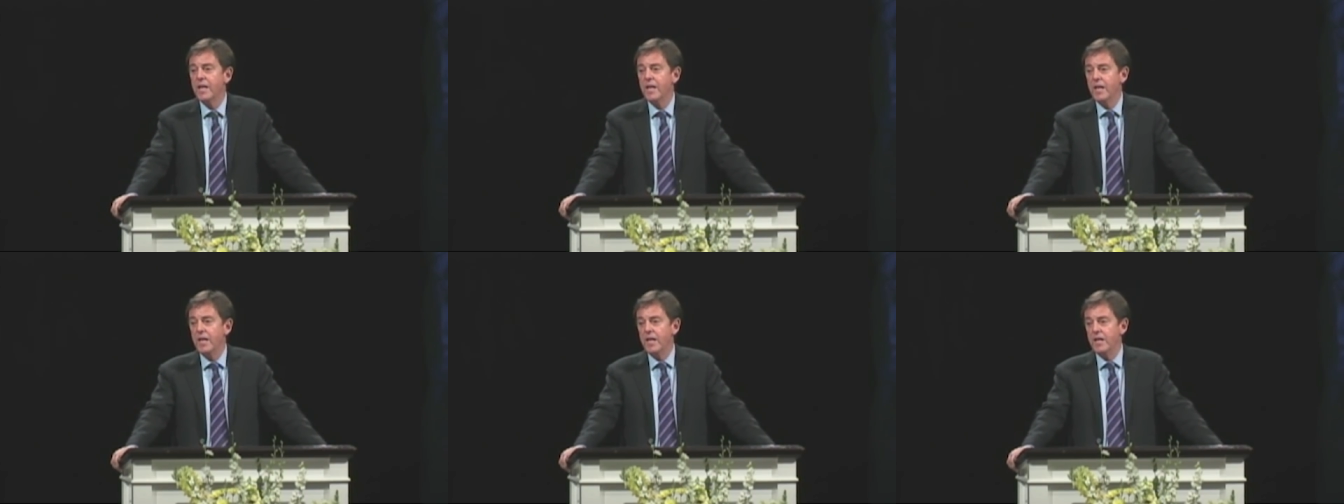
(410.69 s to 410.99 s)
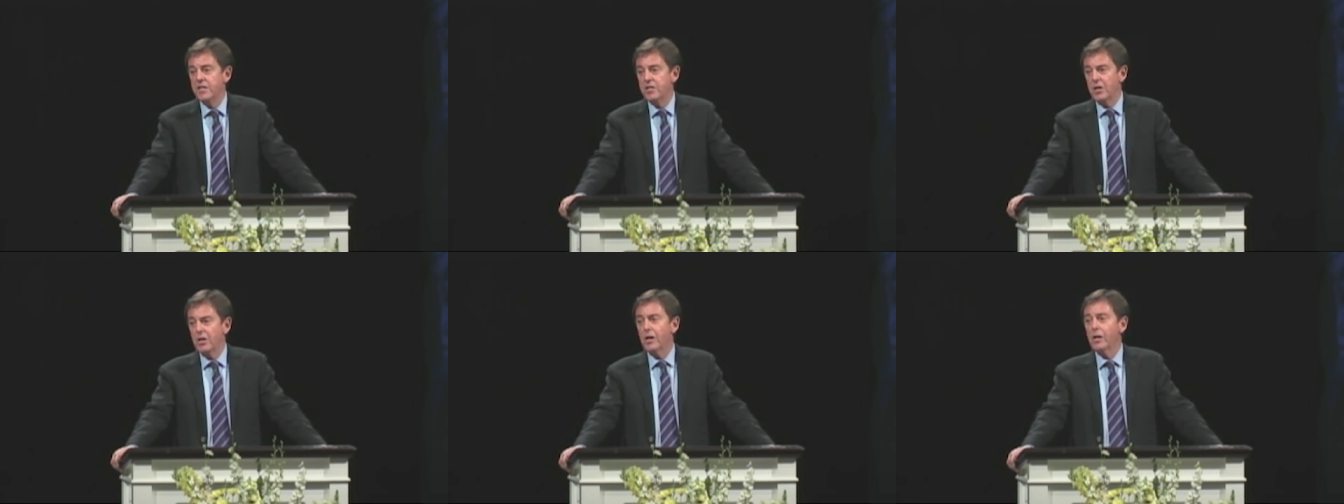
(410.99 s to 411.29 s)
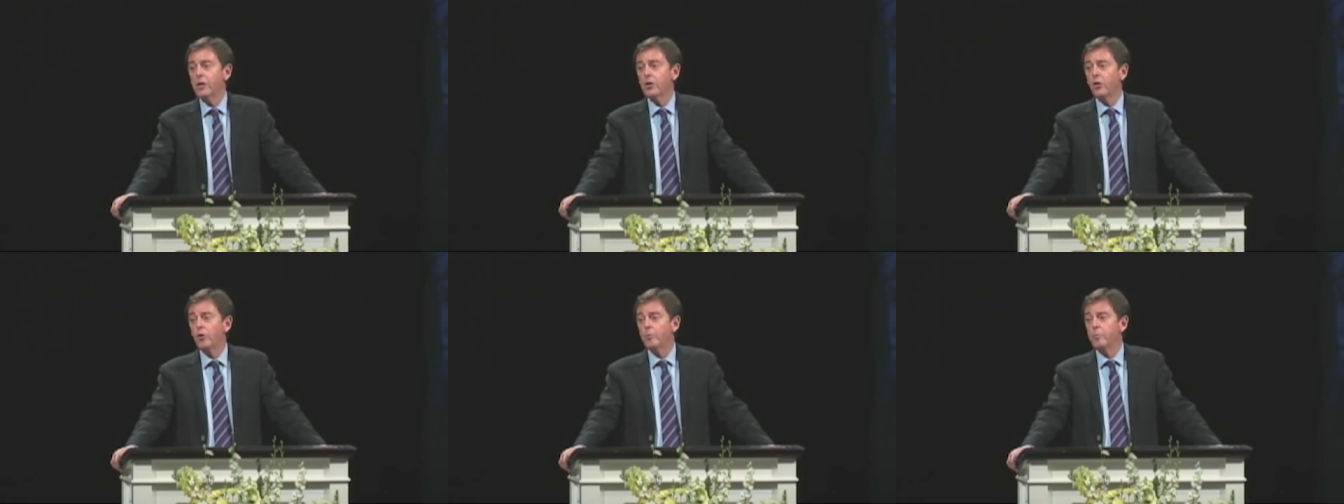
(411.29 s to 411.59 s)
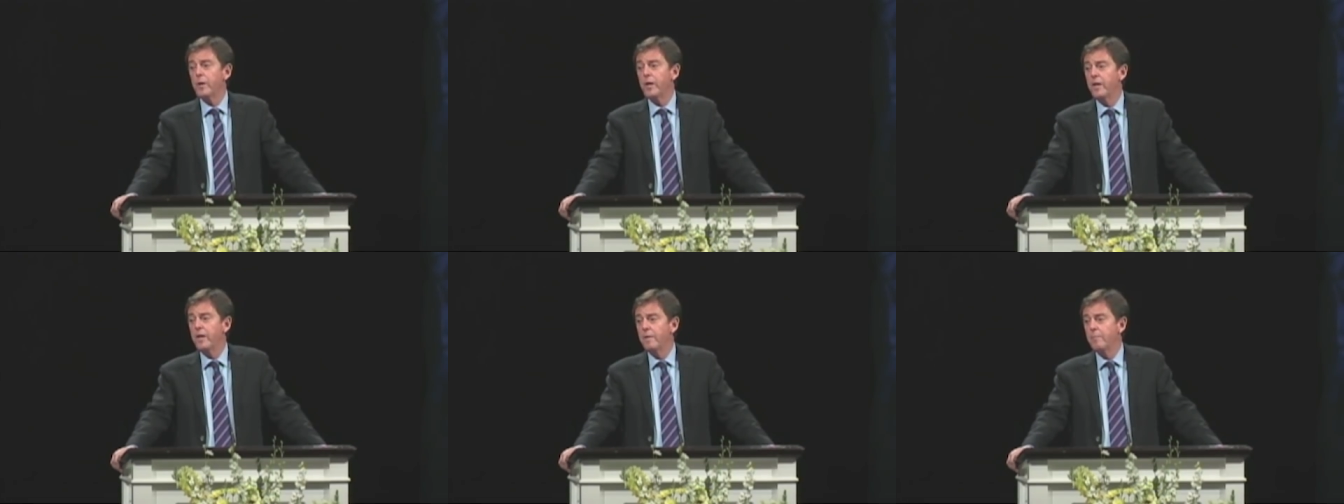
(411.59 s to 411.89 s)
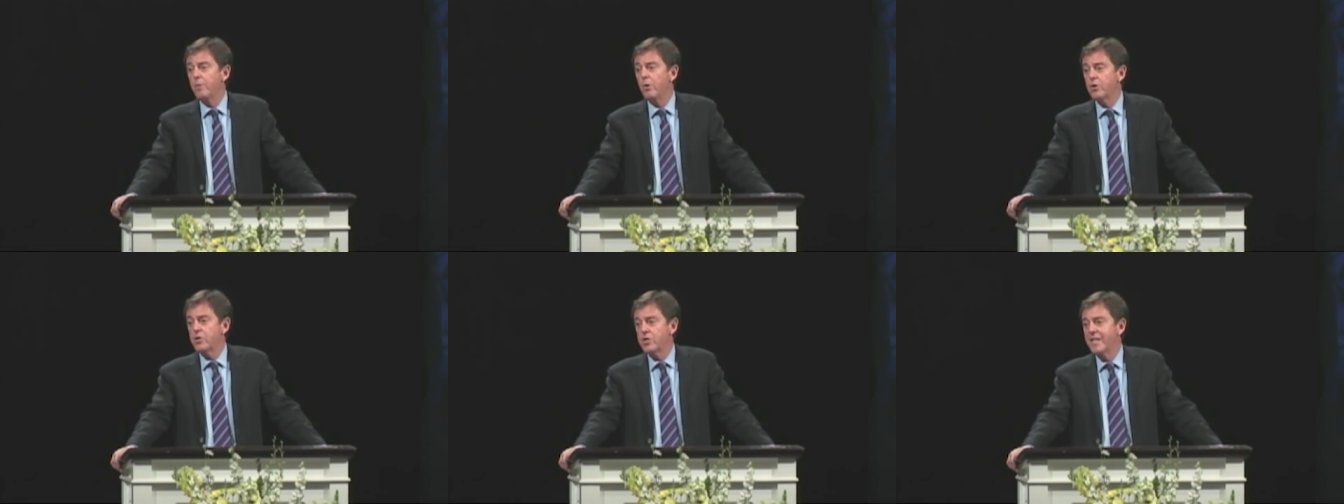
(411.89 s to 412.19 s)
it is arguably the
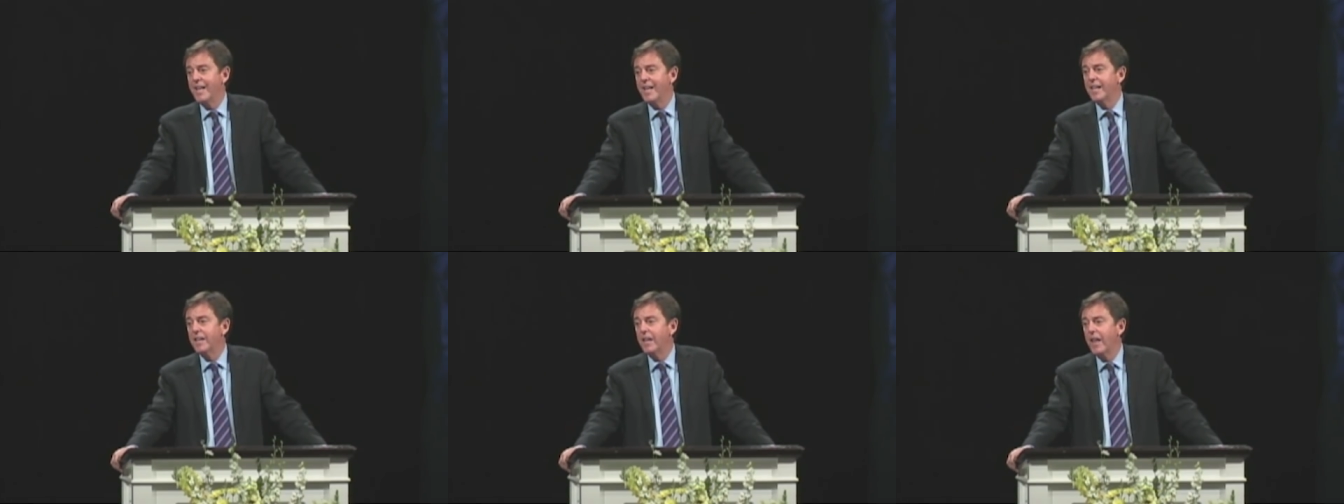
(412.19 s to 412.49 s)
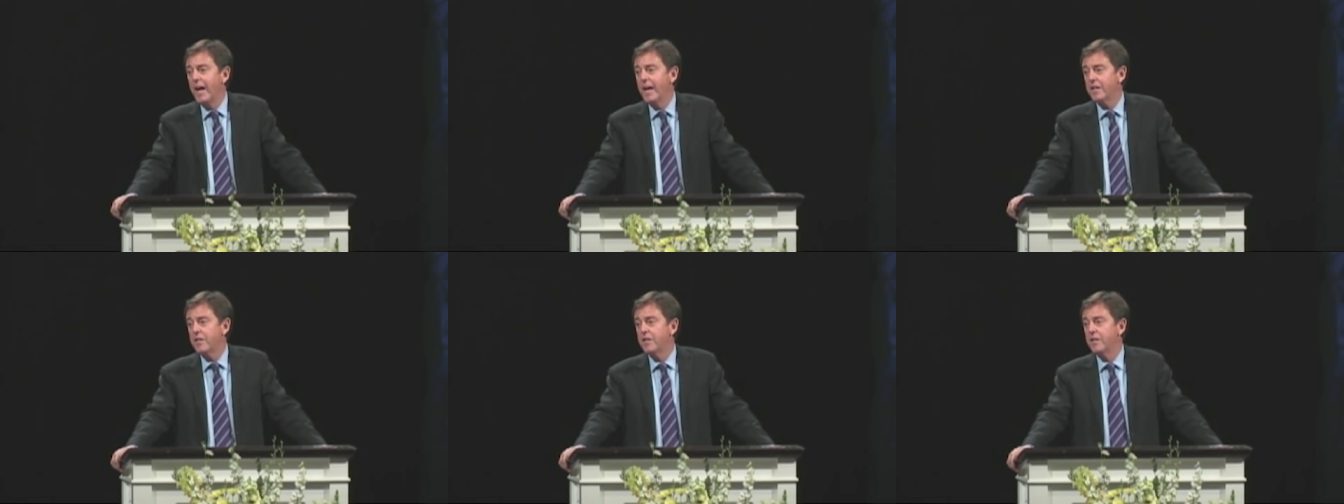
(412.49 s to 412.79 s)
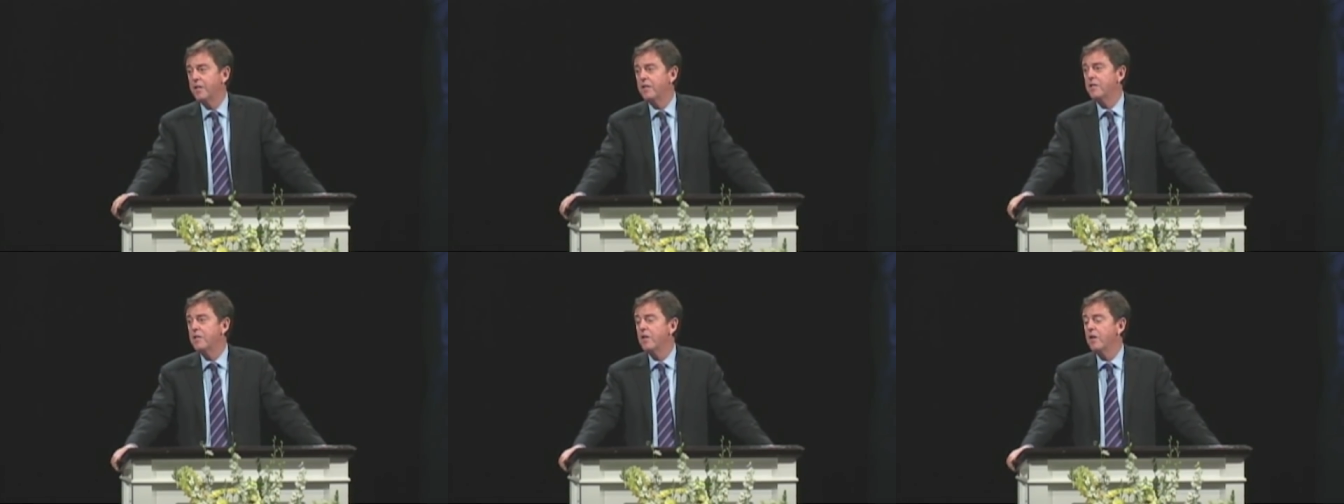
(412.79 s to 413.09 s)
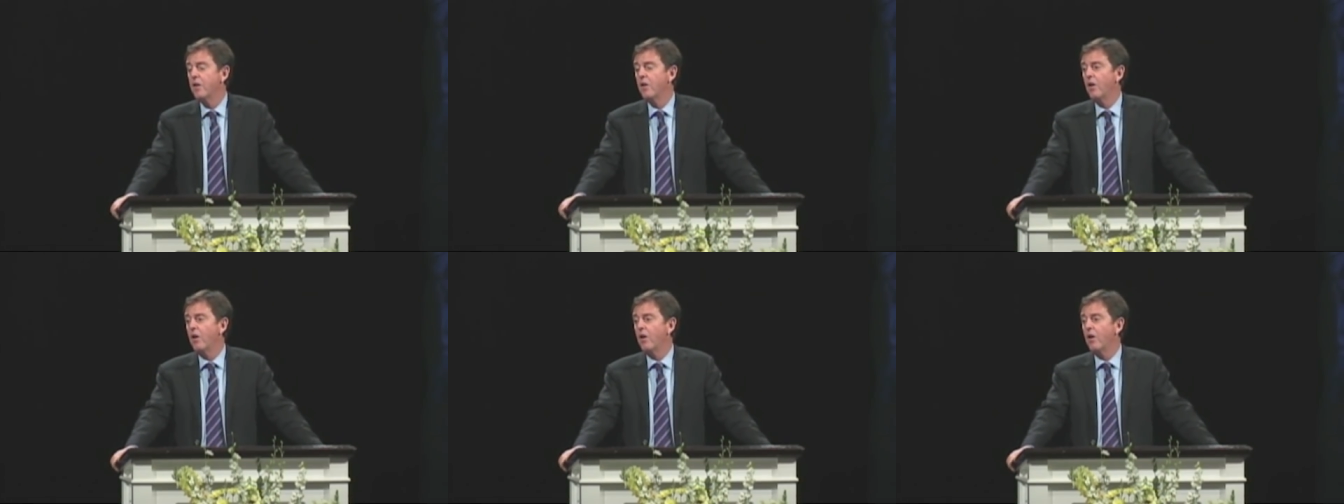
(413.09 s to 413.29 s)
most neglected